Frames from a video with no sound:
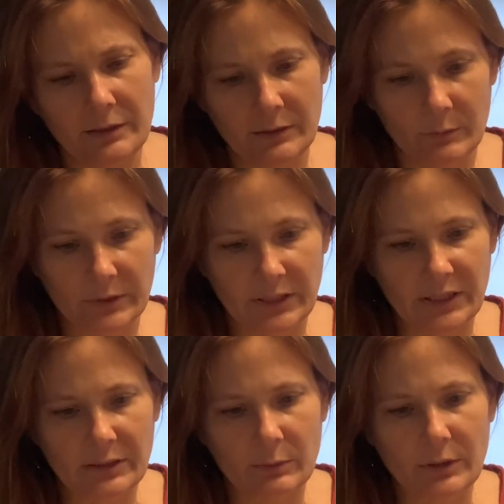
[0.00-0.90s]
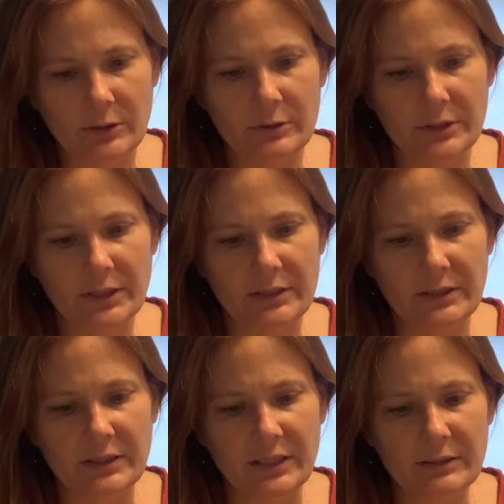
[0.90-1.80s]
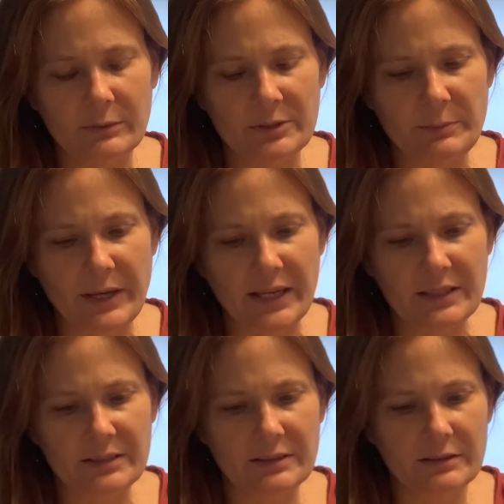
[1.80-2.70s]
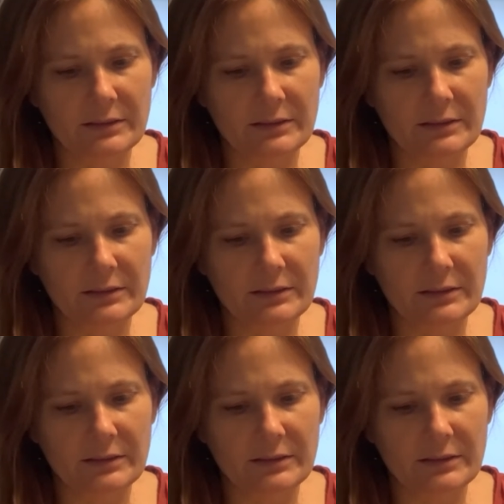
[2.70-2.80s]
When I awoke, the night was past.